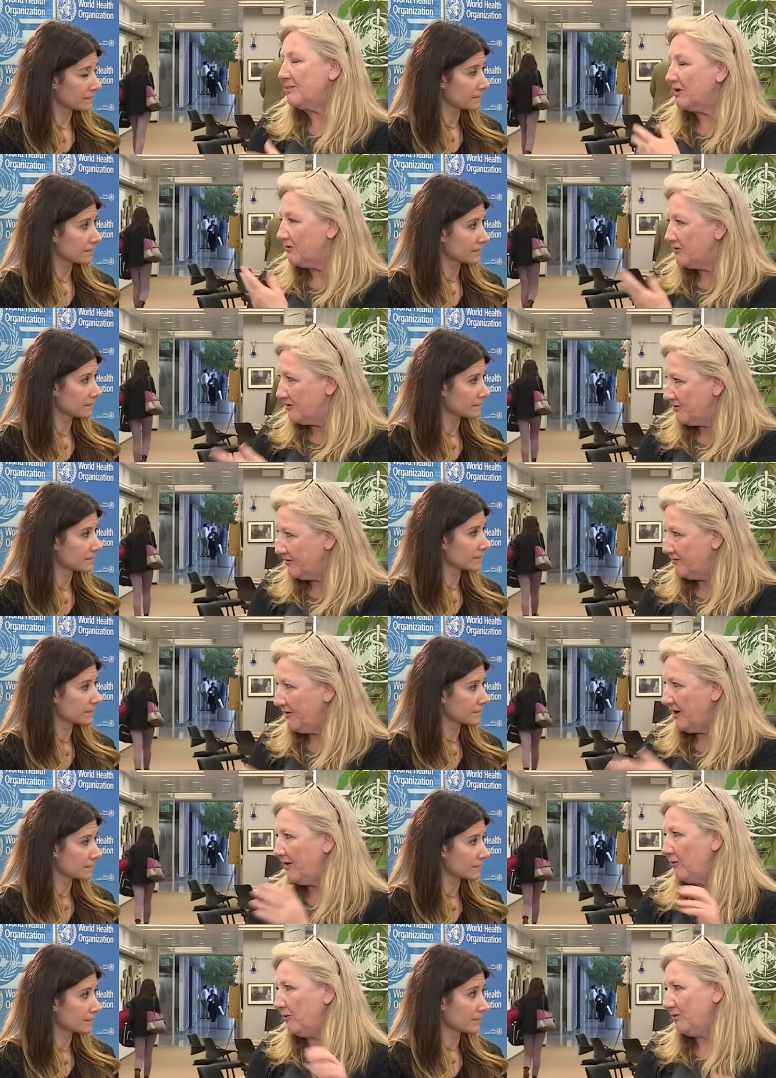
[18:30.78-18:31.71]
Speaker 1: because it's a
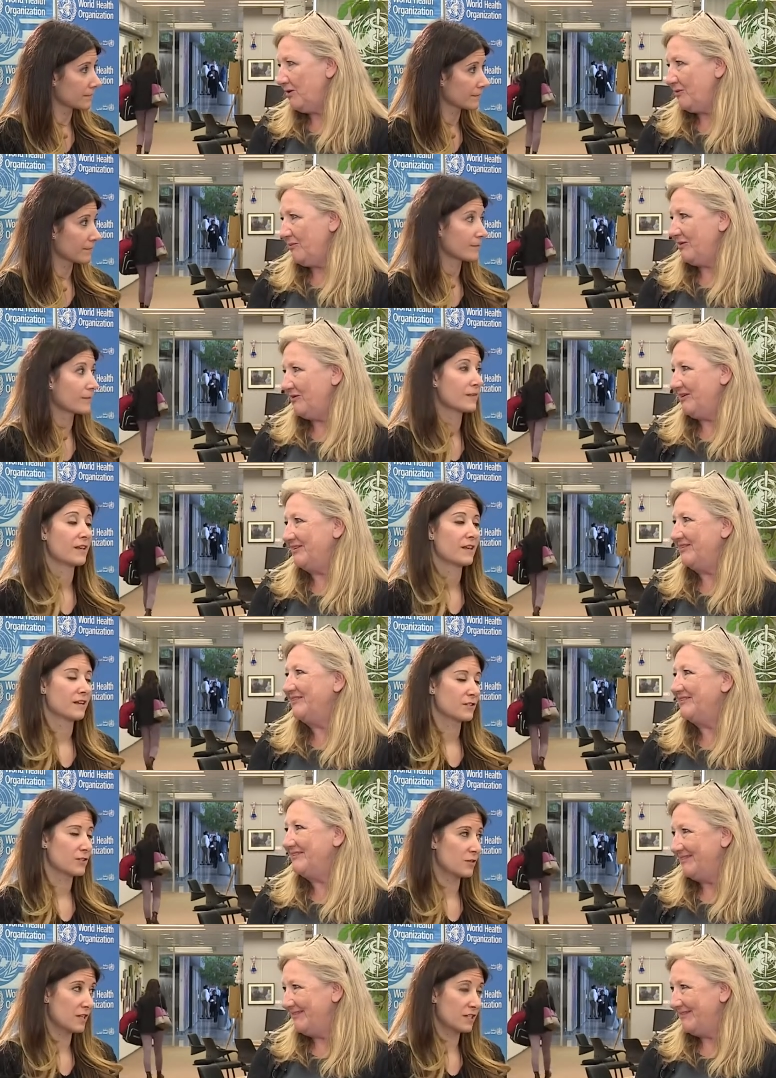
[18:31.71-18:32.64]
viral pneumonia?
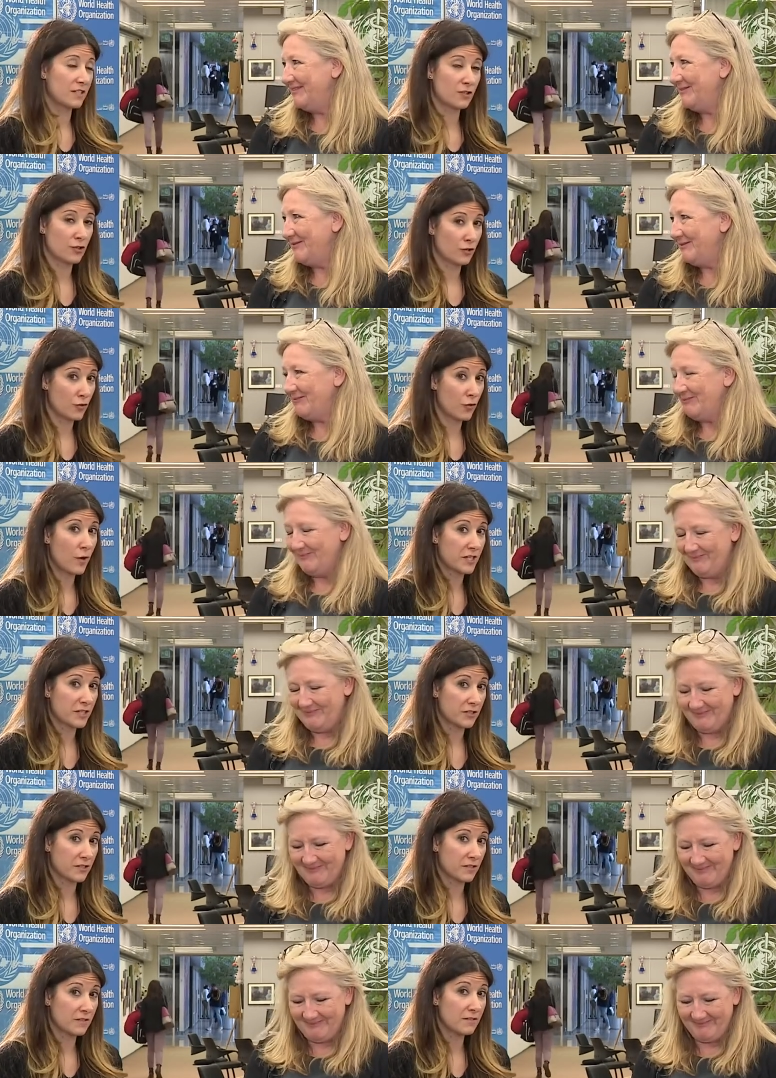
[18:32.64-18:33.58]
Speaker 2: So that's a good
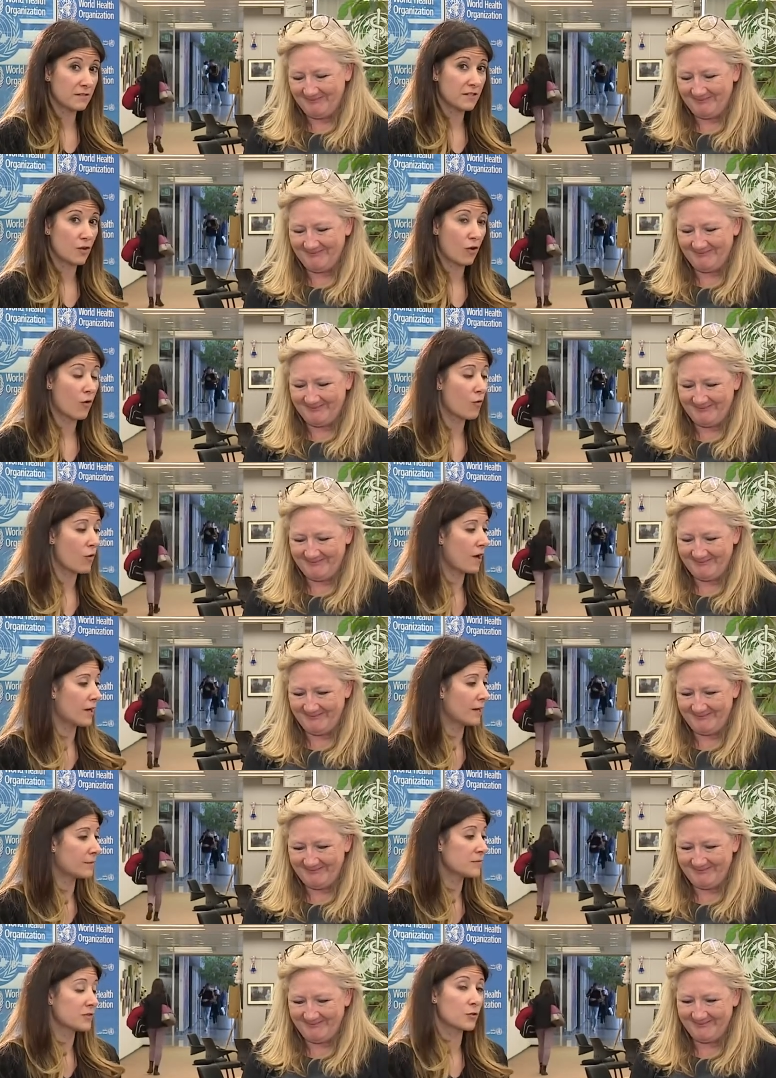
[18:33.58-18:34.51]
question. So,
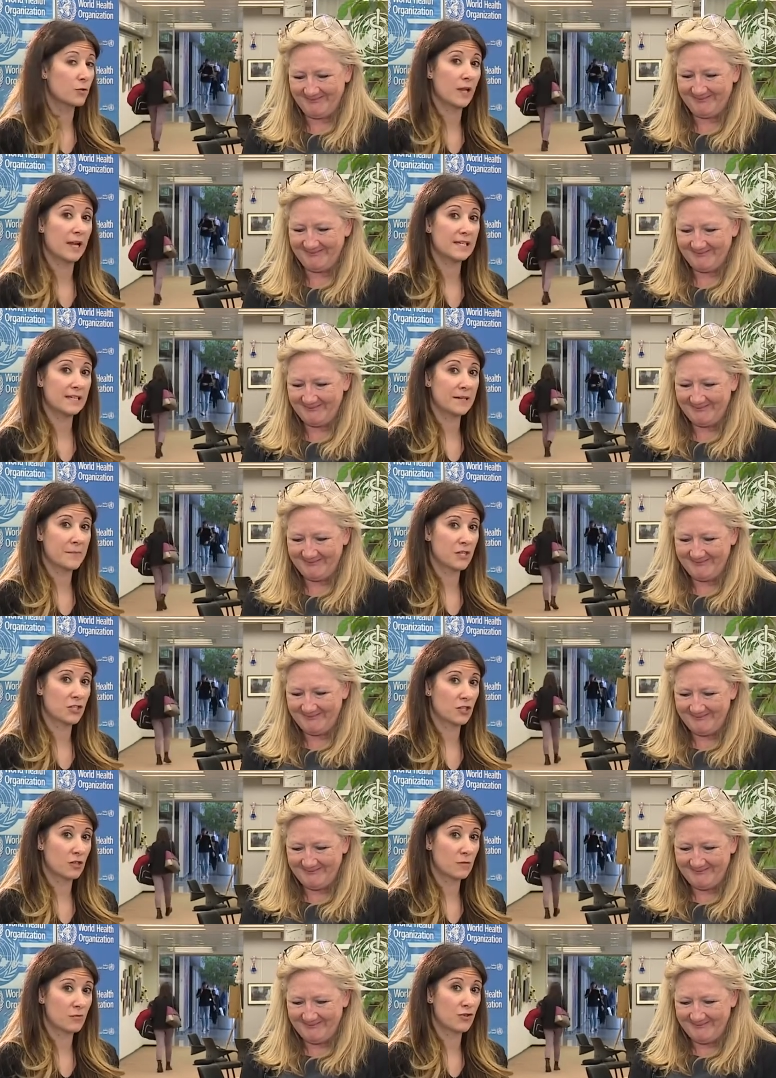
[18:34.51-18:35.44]
um, so as I
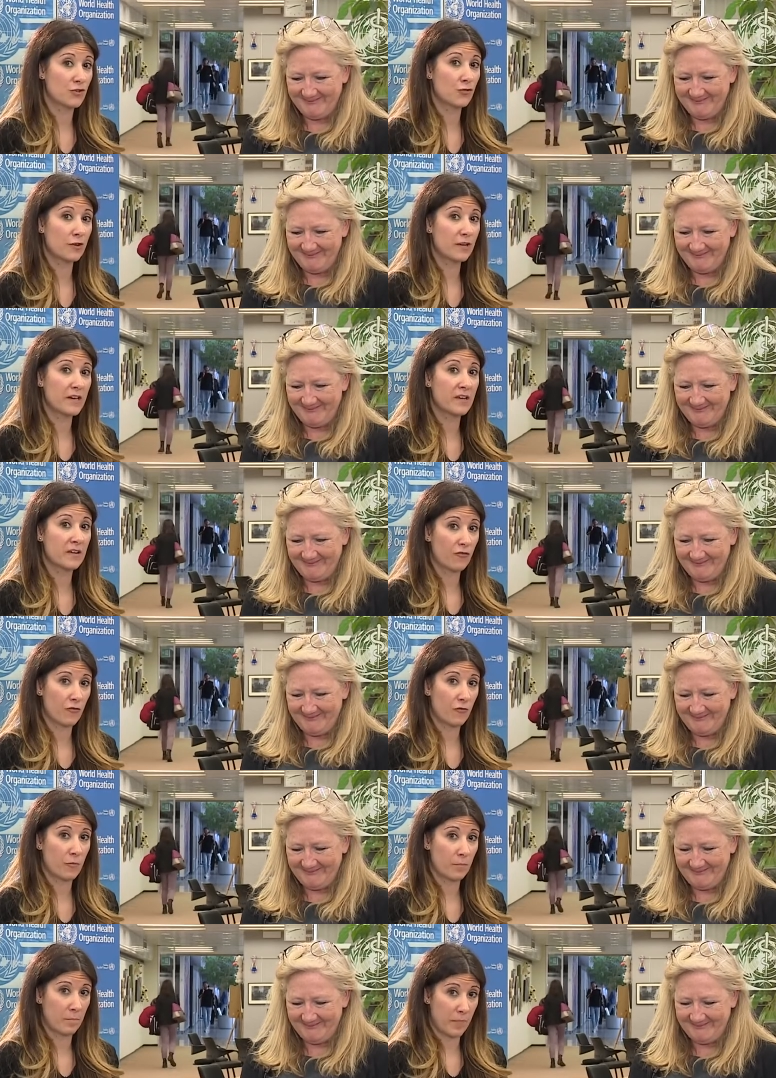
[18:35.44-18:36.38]
mentioned, the majority of
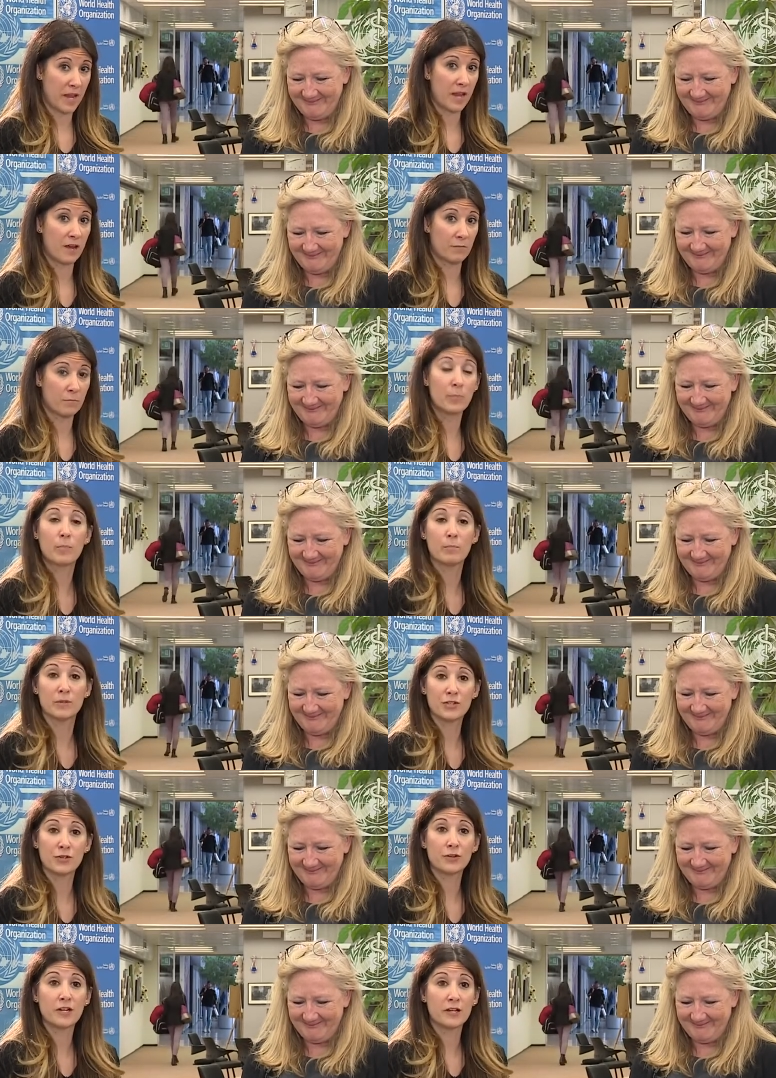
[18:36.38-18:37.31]
a
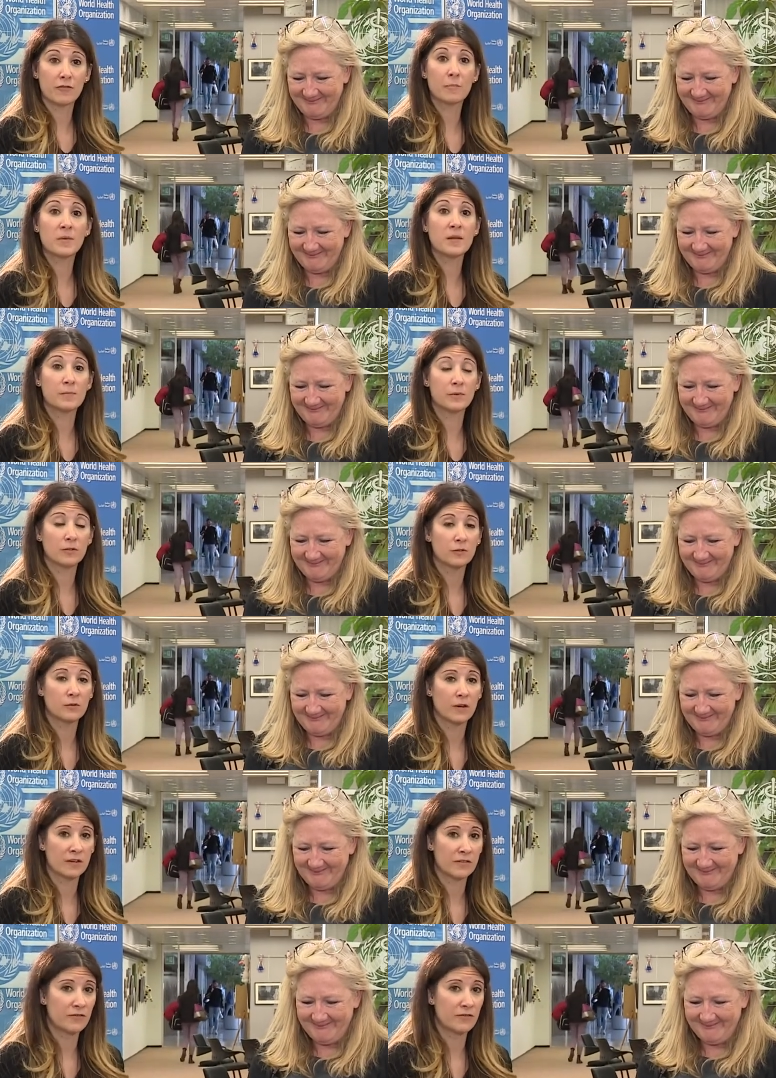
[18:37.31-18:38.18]
majority of people who are